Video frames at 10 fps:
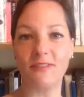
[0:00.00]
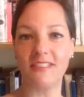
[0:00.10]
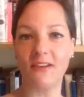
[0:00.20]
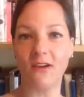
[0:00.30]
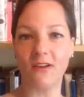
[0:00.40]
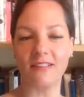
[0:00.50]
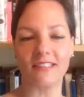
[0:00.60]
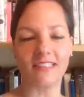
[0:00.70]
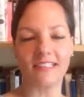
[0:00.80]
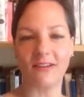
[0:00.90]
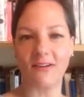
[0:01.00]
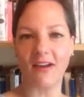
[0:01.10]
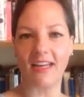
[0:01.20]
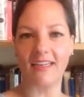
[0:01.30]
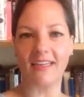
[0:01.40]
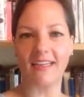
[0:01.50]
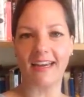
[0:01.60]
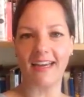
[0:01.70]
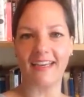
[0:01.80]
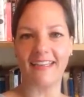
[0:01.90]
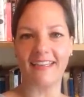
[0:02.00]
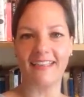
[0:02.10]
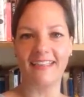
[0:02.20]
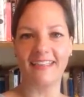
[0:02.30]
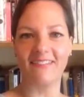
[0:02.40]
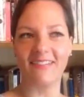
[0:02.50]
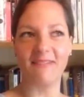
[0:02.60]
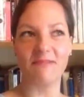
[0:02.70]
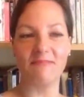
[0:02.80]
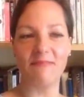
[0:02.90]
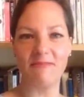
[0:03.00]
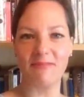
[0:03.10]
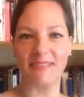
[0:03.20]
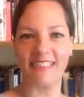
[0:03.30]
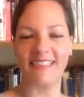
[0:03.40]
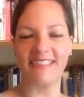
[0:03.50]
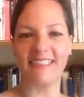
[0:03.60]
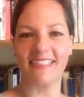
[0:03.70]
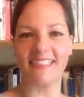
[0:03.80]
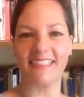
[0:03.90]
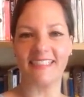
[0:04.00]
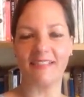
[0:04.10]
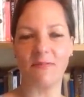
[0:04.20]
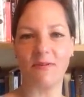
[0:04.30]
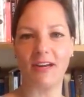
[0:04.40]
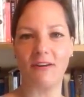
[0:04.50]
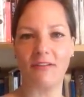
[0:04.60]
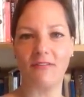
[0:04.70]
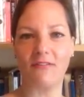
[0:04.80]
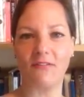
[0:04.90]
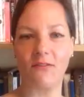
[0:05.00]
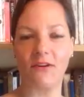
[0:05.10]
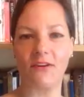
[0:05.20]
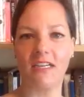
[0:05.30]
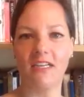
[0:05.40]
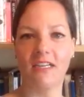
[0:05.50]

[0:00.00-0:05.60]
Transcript: result. I when I remember this, is to pray for